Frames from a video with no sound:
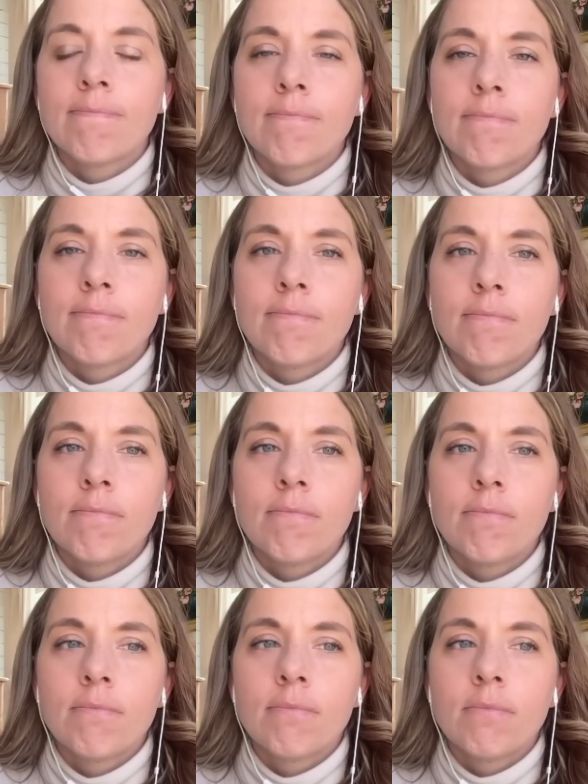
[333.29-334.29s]

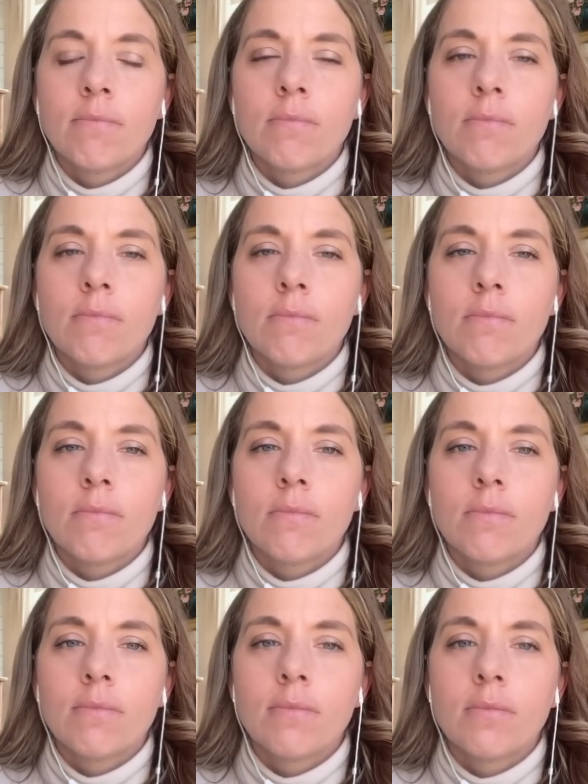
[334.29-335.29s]

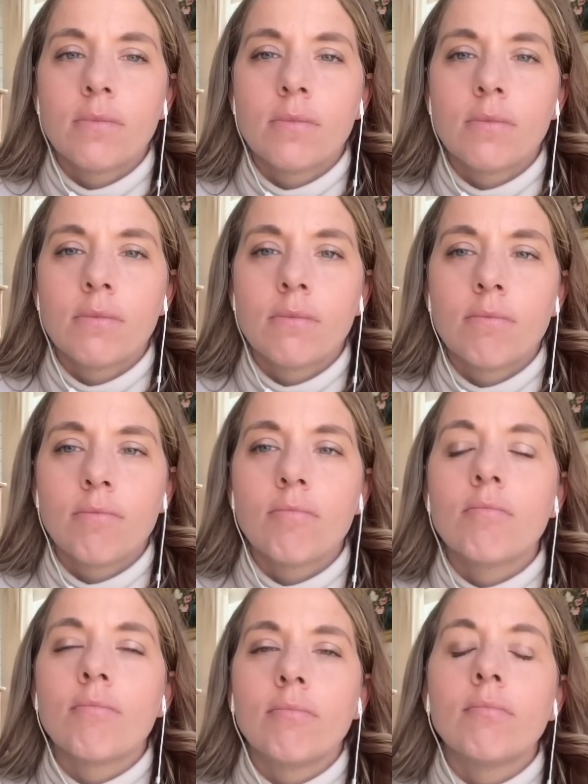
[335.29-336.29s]

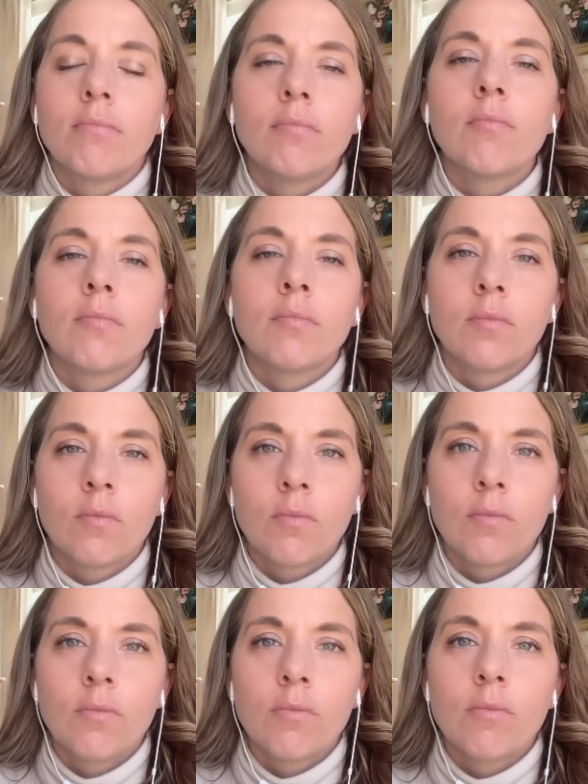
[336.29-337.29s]

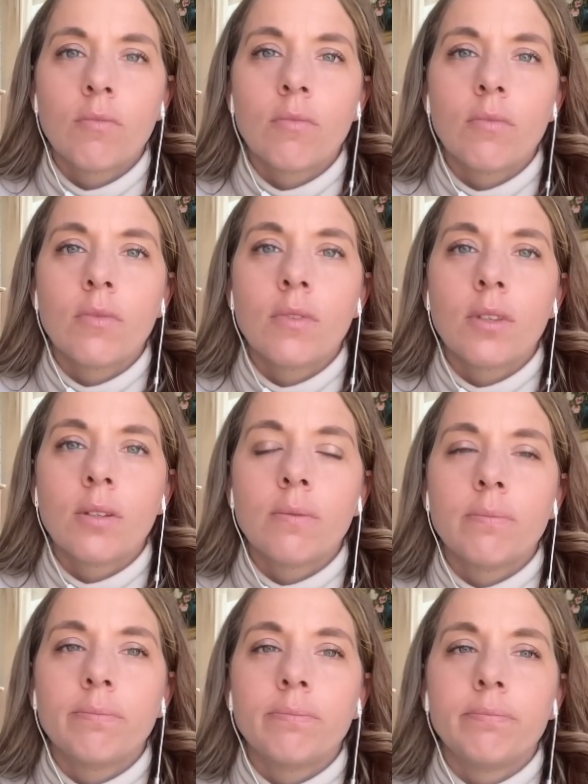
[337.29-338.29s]

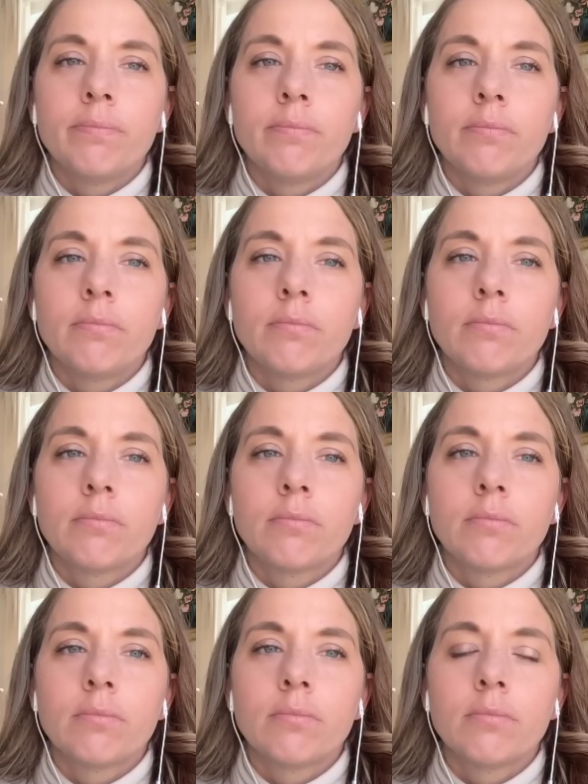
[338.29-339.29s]

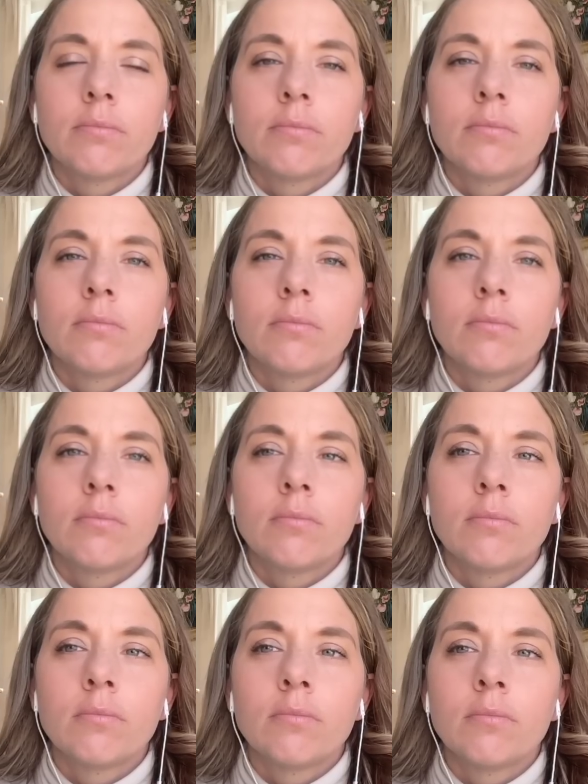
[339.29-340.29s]

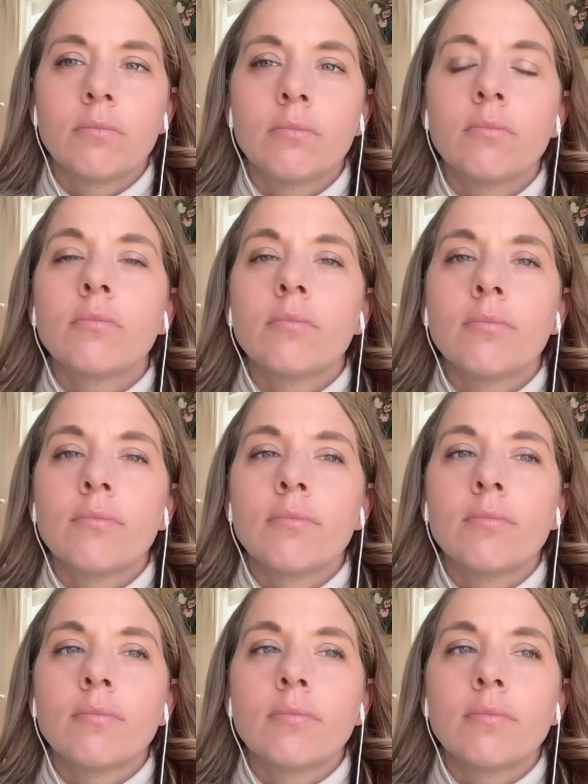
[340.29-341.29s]
[no speech]